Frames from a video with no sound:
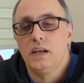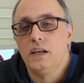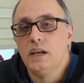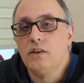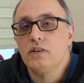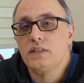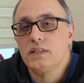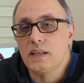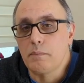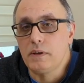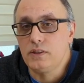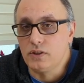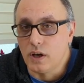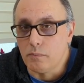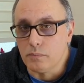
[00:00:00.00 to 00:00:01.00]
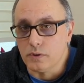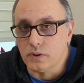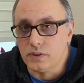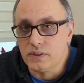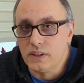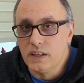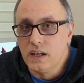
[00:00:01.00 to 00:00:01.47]
Here are some
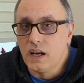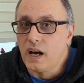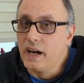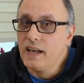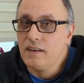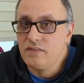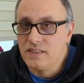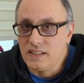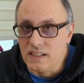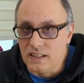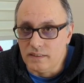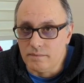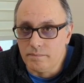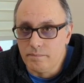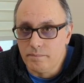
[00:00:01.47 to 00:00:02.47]
examples I have seen.